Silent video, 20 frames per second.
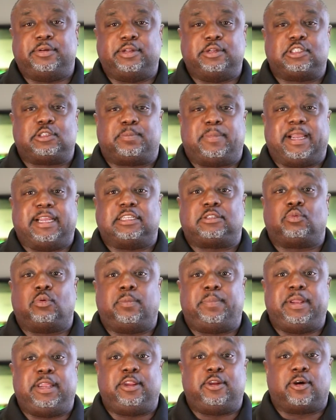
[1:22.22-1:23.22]
new space
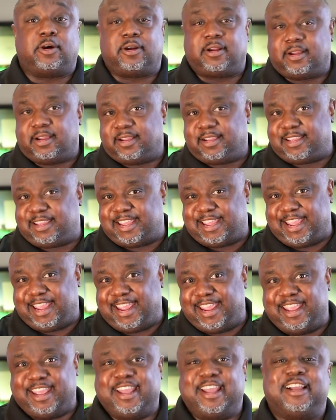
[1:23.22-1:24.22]
will be your
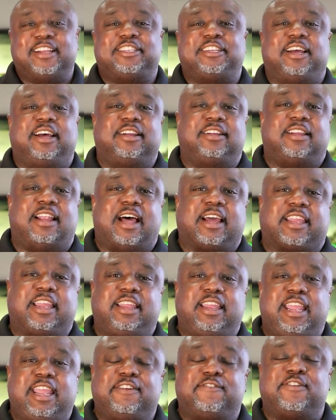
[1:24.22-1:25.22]
key to
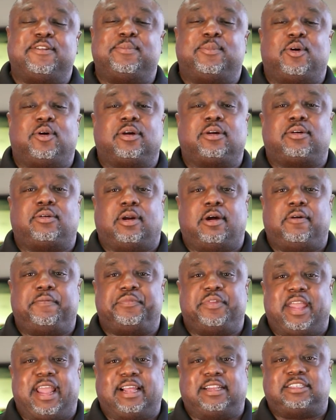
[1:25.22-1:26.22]
unlocking even more growth
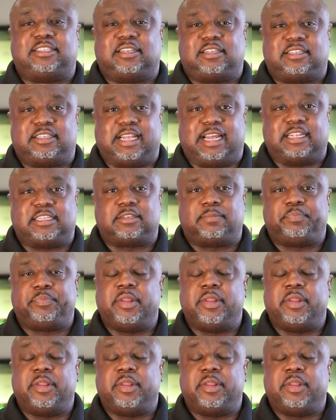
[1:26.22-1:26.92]
and success.